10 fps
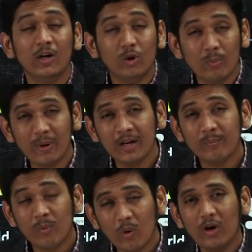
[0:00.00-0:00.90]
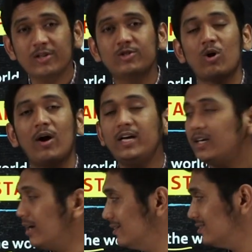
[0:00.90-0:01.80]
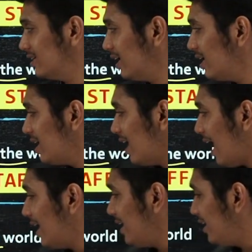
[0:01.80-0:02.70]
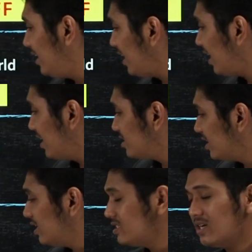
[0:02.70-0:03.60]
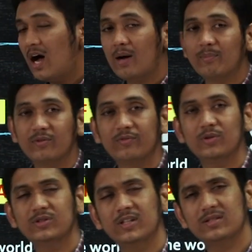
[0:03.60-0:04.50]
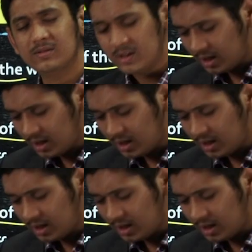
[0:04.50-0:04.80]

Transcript: to bring more jointness and integration in armed forces.